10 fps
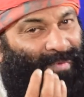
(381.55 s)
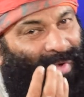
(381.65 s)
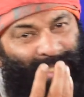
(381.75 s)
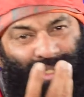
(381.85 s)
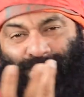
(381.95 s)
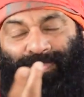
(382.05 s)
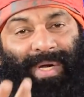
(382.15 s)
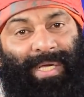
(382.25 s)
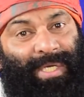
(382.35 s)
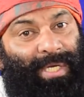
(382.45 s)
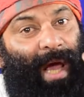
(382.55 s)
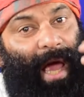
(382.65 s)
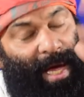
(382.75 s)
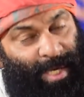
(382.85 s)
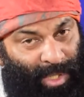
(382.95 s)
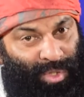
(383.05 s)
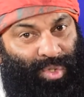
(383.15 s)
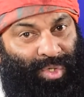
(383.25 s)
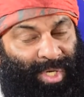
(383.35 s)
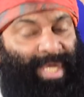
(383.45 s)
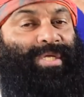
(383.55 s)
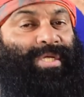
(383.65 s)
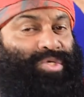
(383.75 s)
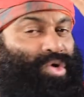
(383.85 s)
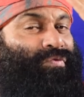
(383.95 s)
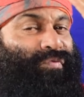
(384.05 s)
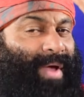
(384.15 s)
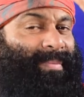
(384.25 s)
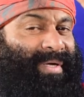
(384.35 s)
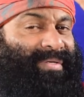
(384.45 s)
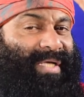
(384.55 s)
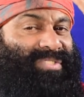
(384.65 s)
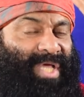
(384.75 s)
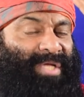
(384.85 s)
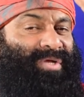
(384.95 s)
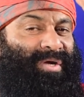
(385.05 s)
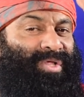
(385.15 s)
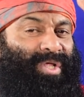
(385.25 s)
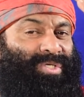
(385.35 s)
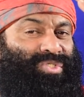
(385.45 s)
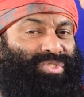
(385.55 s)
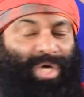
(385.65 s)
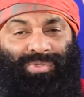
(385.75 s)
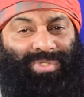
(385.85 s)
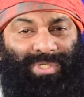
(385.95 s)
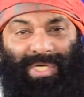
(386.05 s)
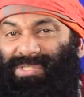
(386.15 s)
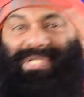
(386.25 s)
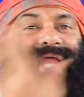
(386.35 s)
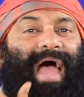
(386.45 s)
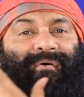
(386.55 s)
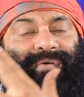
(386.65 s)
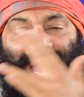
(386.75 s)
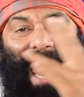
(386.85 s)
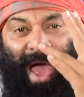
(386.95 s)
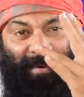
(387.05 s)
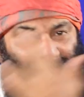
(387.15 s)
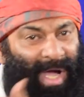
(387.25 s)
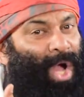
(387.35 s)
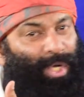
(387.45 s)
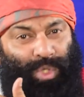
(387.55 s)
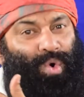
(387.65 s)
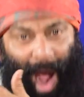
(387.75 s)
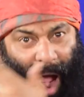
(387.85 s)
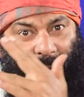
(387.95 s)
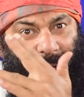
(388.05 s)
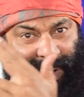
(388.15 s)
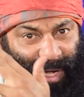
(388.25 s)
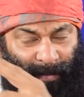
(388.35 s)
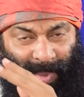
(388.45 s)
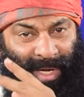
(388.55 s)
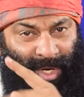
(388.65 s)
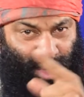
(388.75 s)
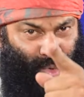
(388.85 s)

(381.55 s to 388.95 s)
Once you break it, again to create a new family, it takes 800 years, 1000 years. And never, ever, you are a beggar.